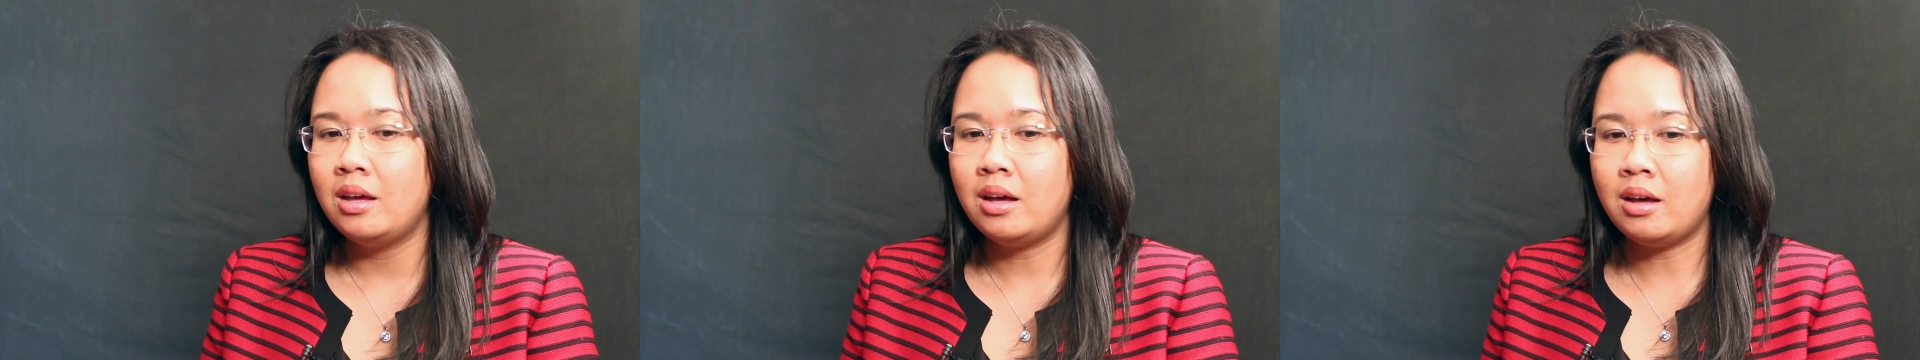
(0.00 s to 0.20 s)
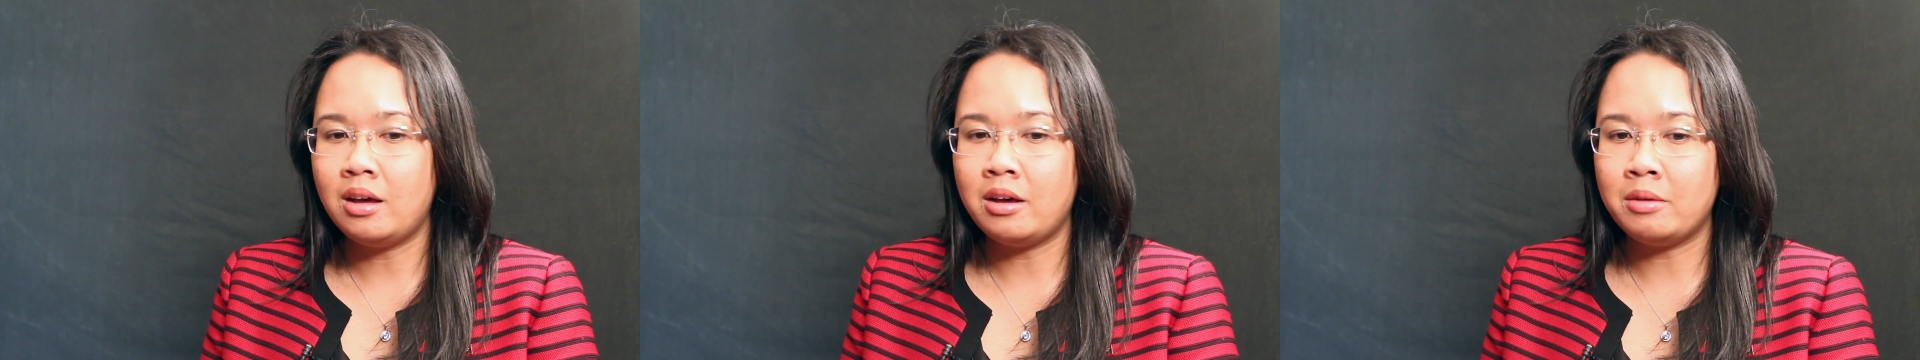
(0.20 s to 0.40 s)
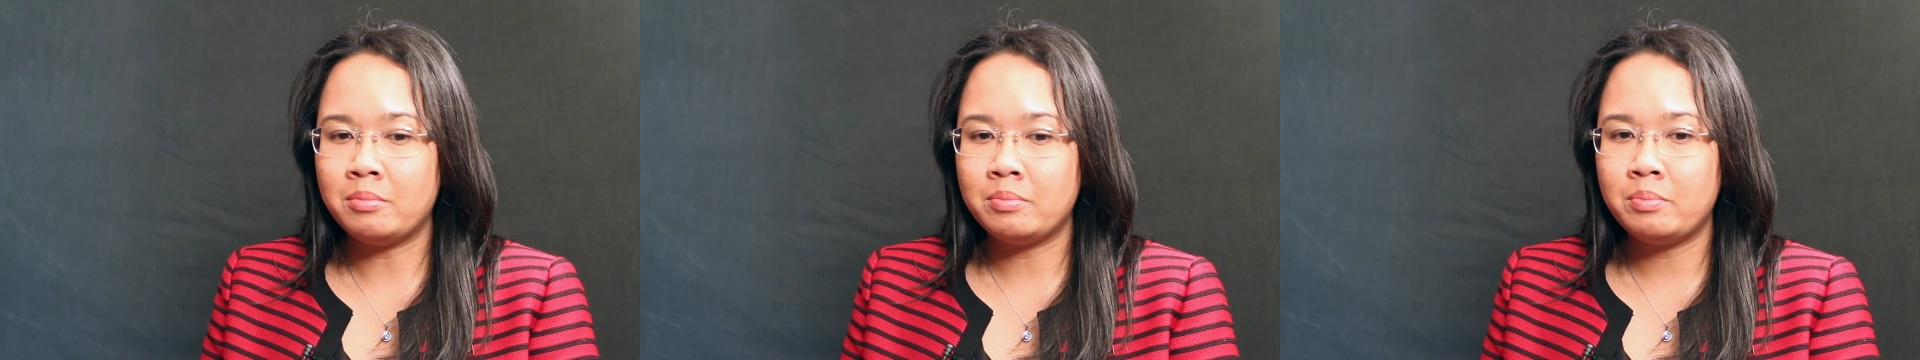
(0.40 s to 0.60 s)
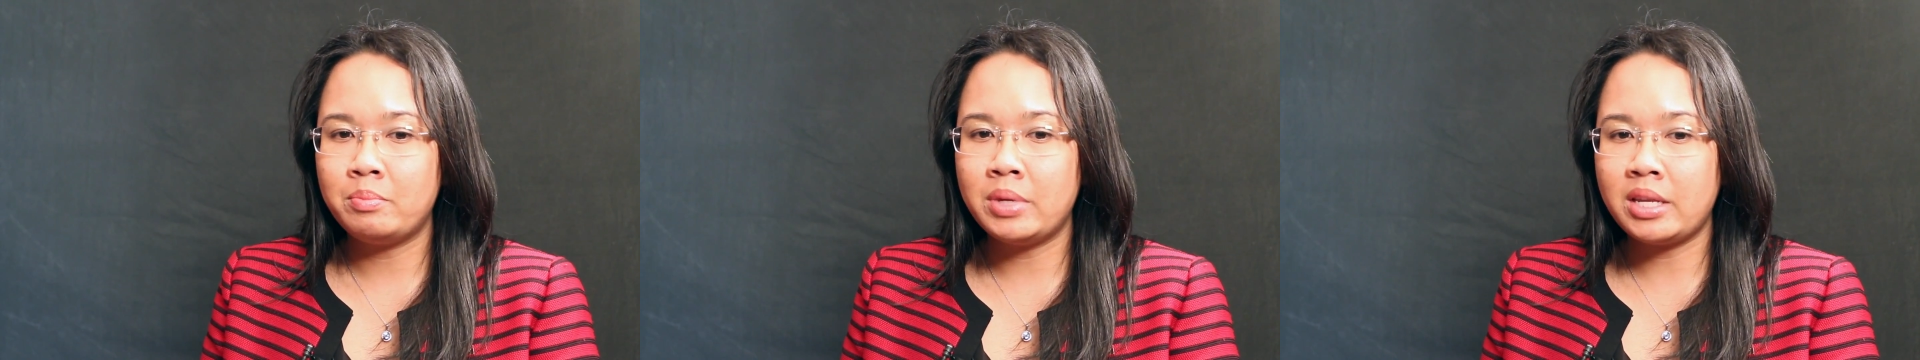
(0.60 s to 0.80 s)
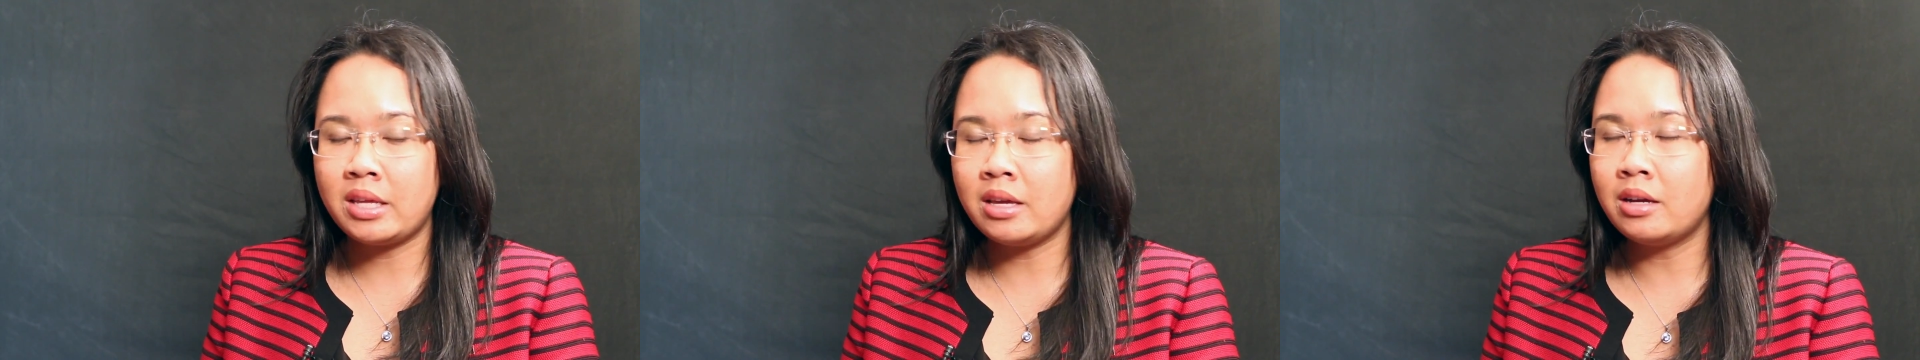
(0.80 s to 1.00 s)

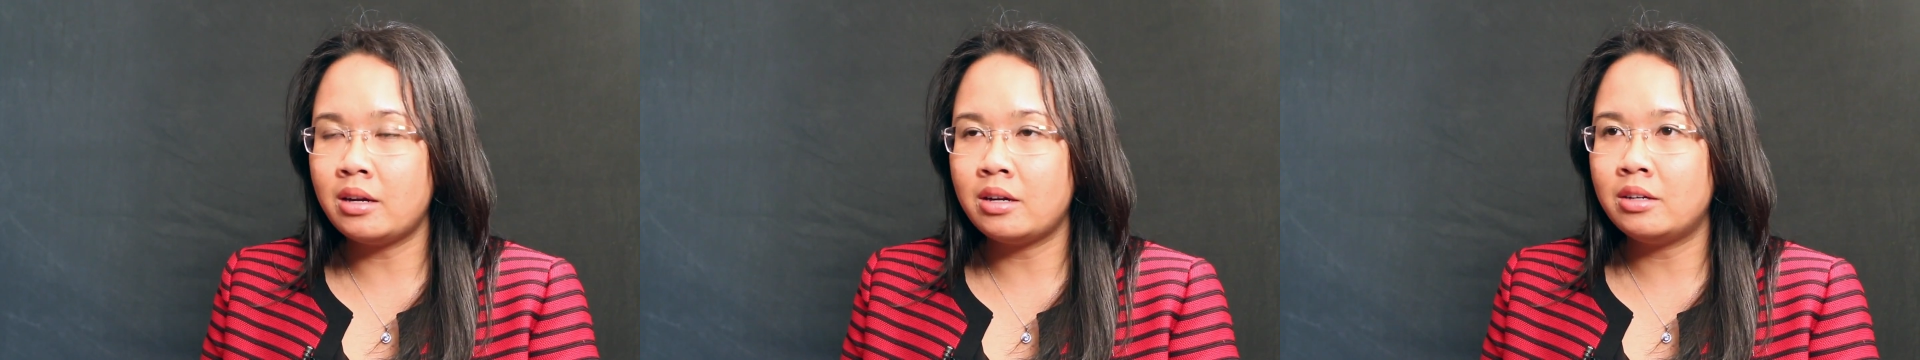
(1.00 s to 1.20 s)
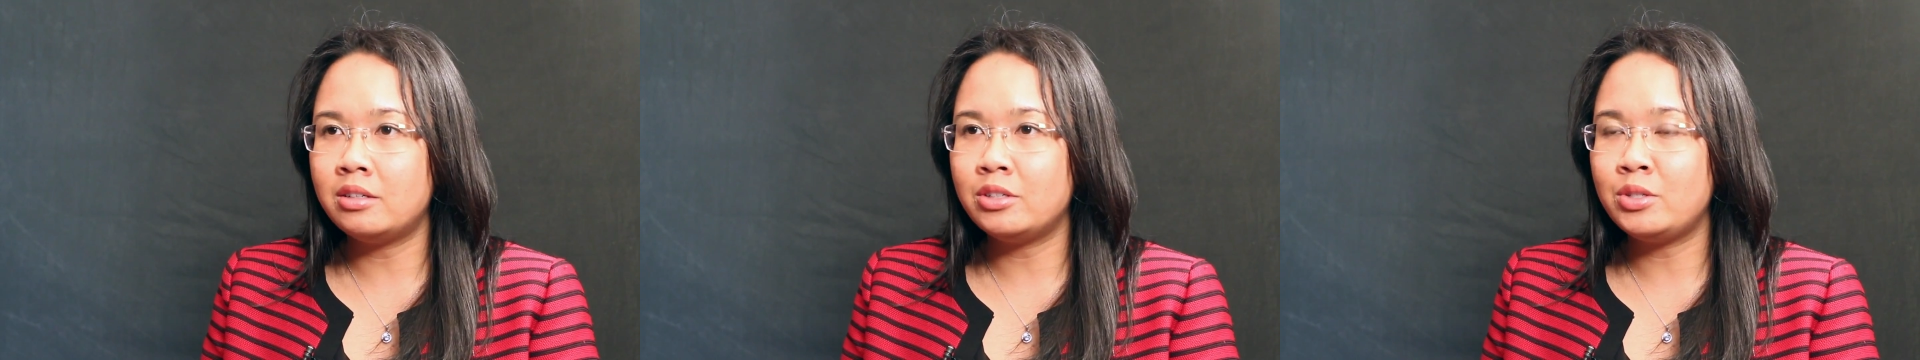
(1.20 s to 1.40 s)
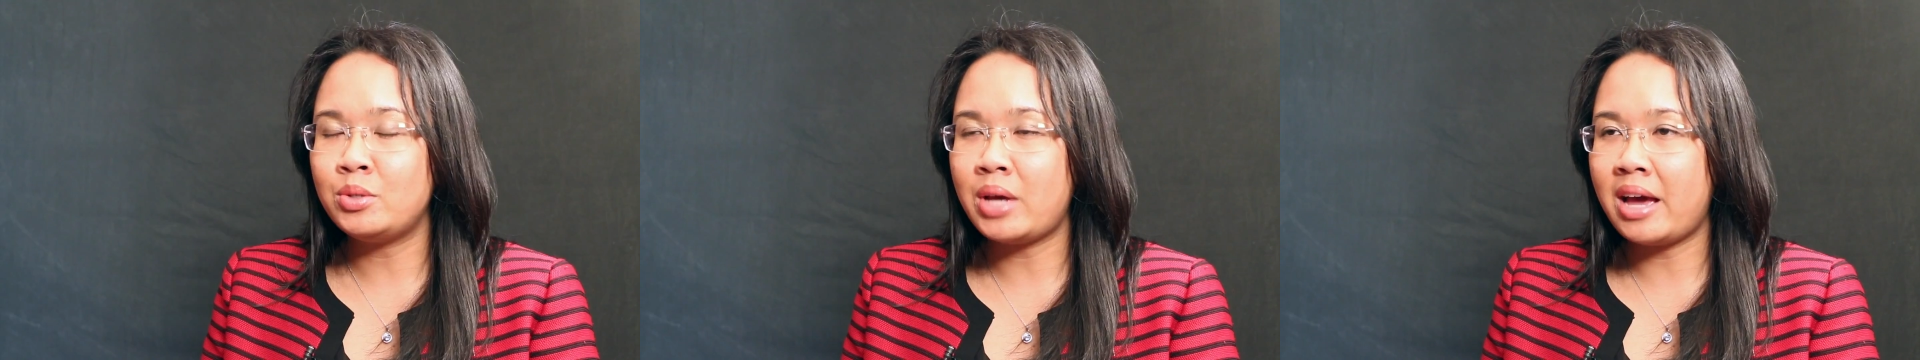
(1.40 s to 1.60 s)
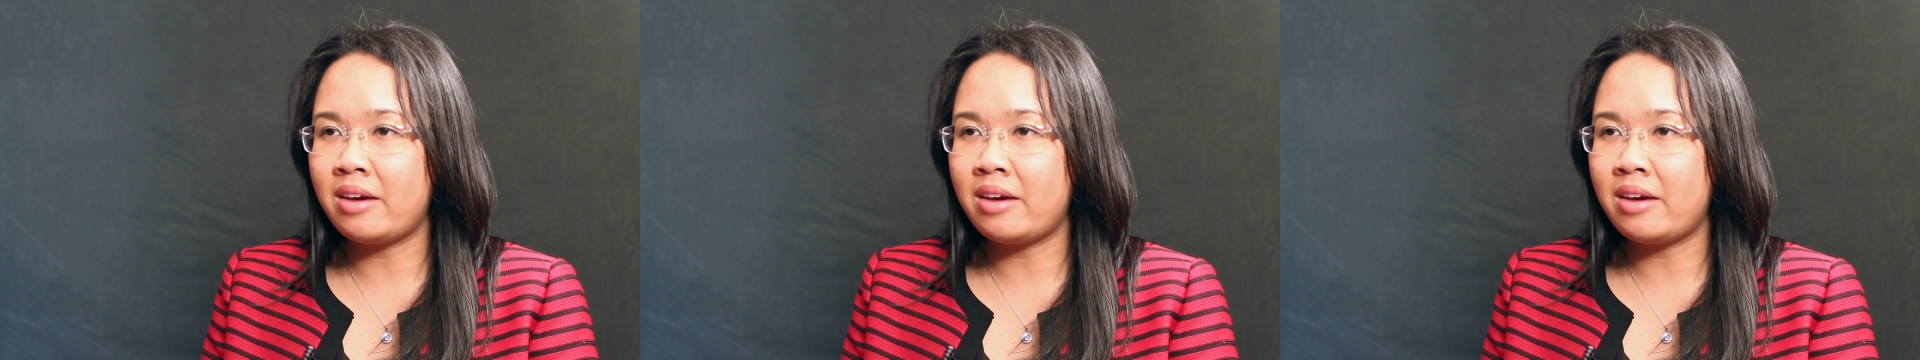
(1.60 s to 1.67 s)
But here you